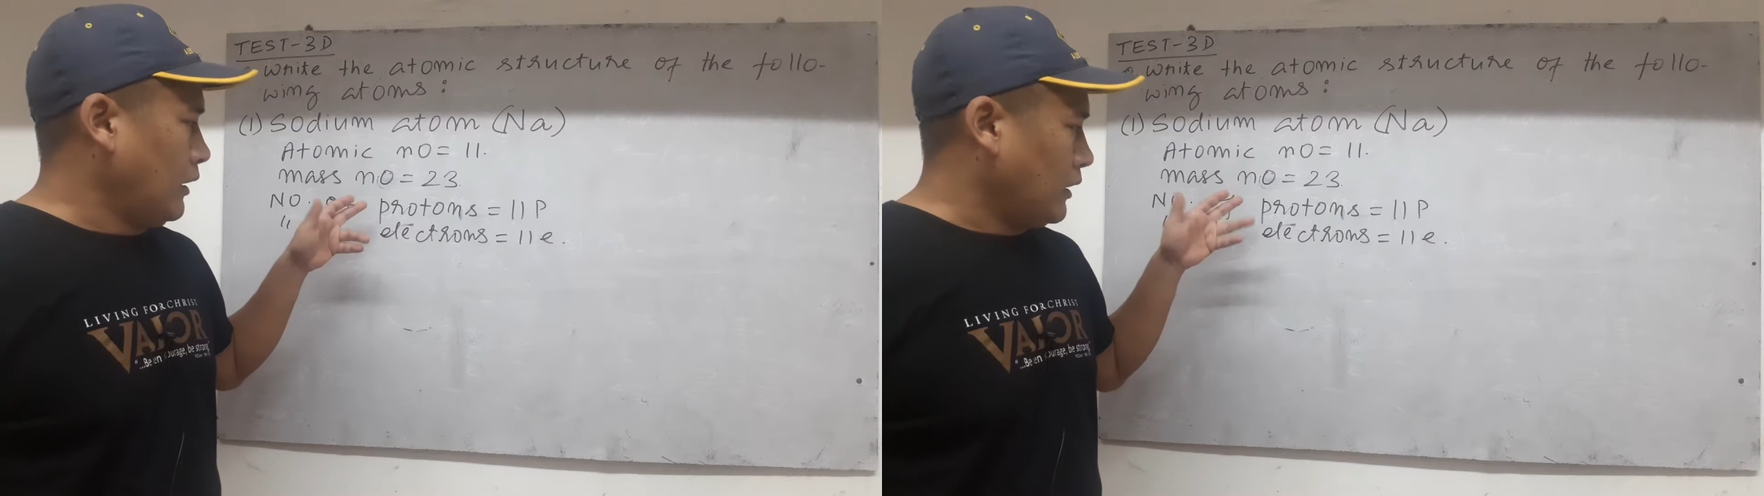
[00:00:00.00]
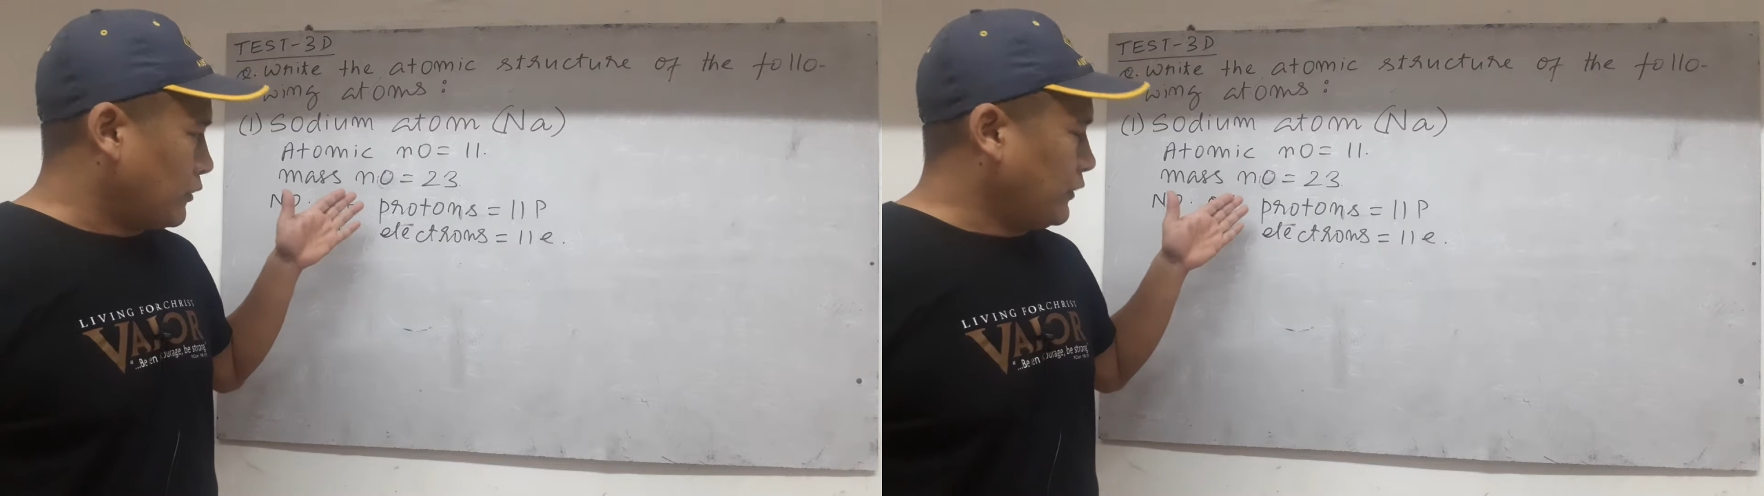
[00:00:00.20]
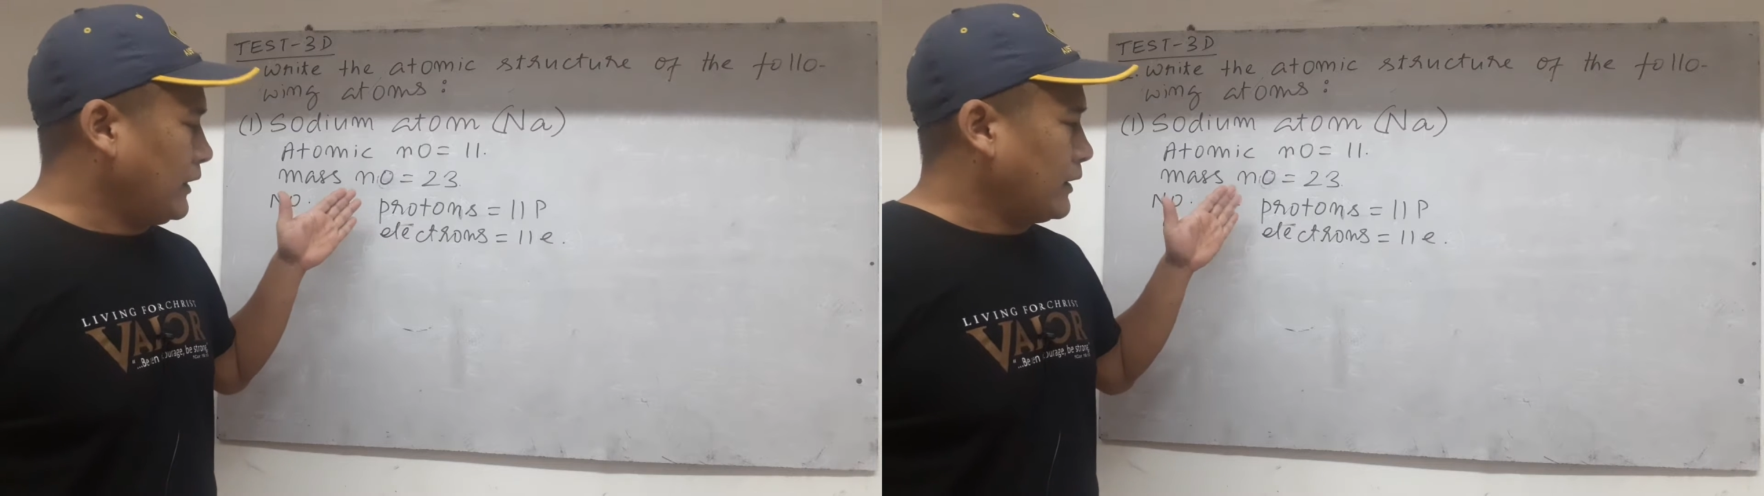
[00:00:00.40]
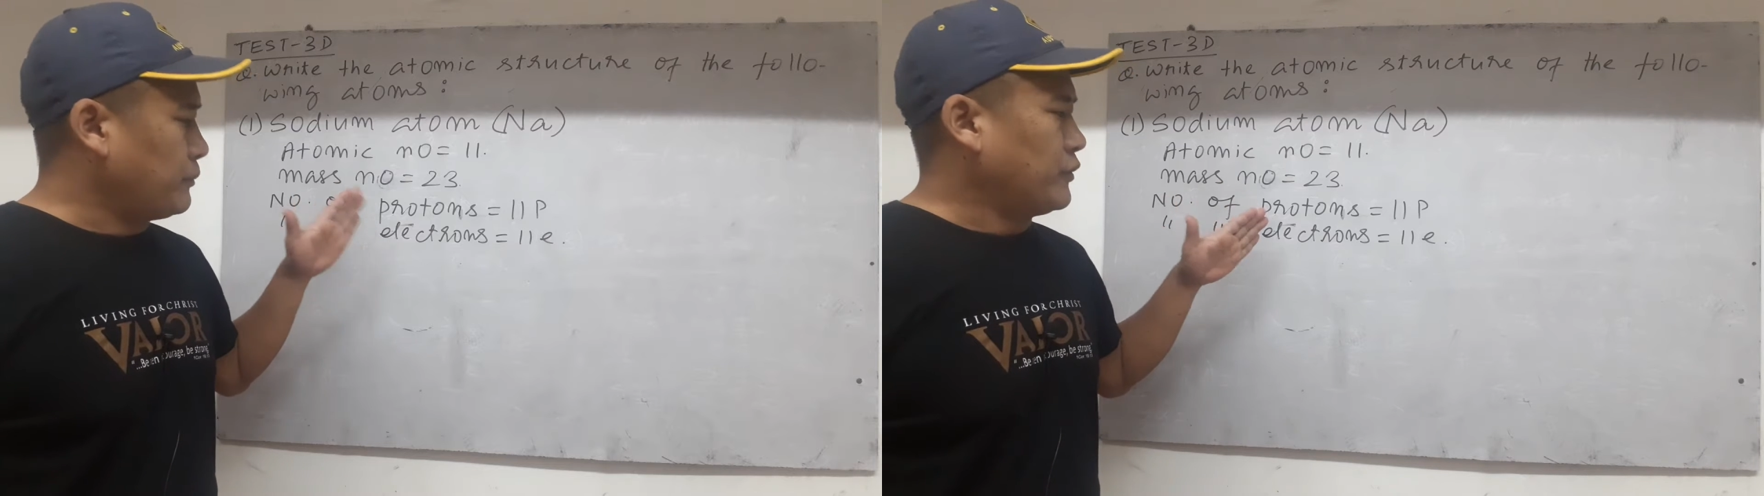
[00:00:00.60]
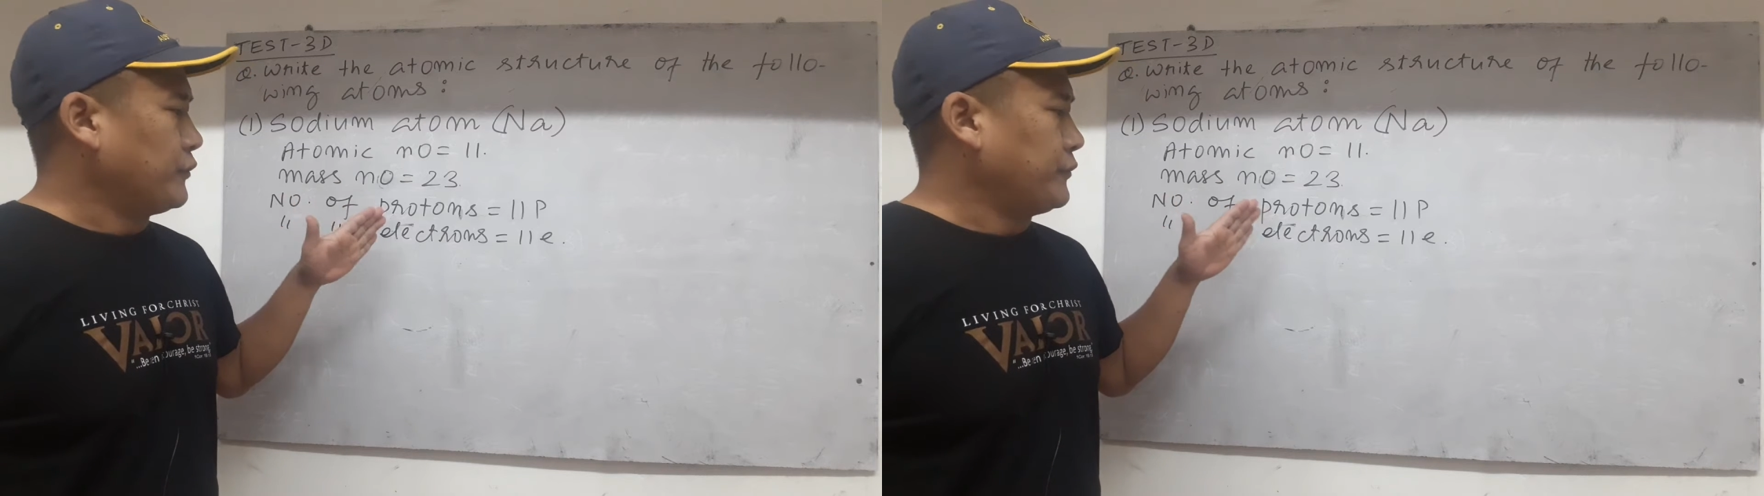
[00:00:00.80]
equal
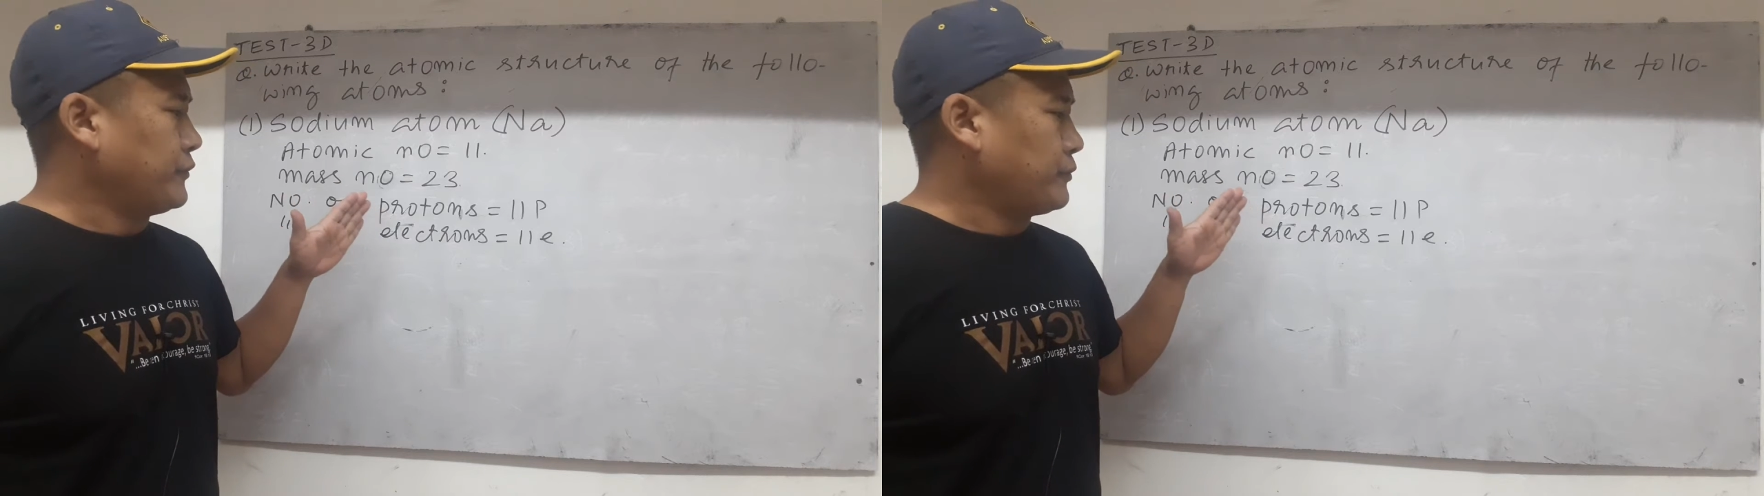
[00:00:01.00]
number of